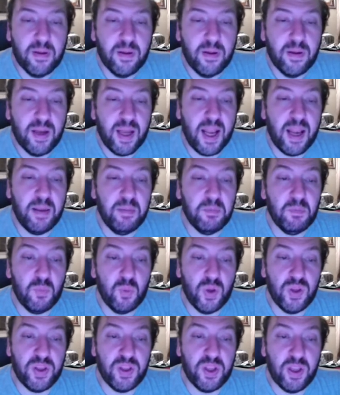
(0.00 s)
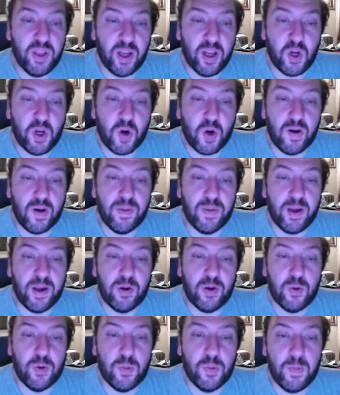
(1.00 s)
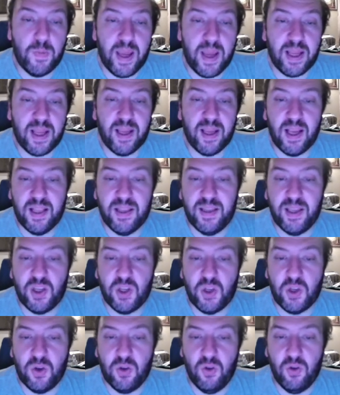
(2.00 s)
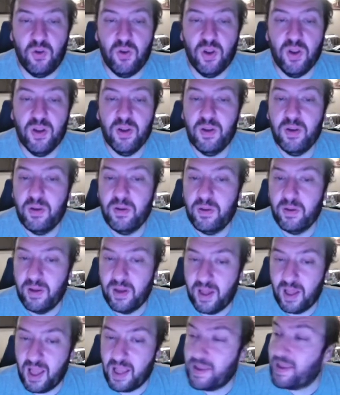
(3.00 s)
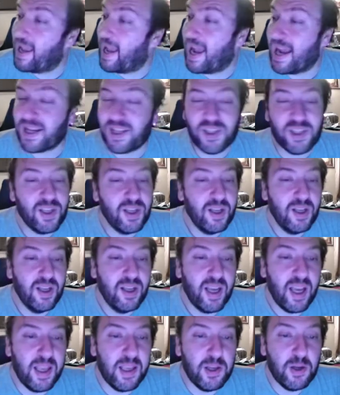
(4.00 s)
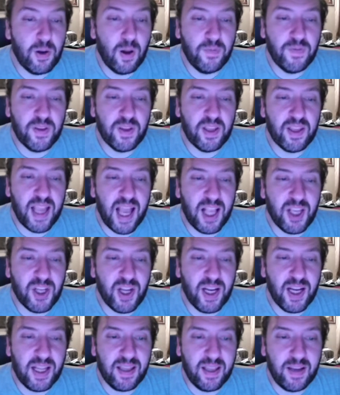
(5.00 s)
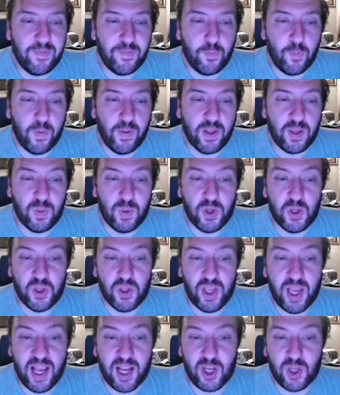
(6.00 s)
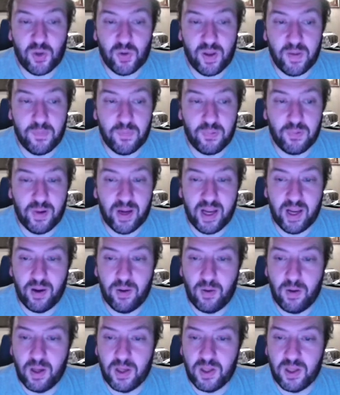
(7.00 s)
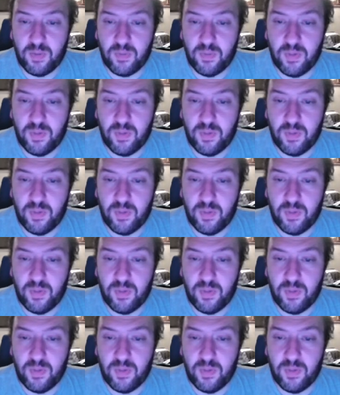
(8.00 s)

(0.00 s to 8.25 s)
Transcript: And with Ikura there, you make additional attacks. And you don't have to detach anything for this, which is actually pretty awesome.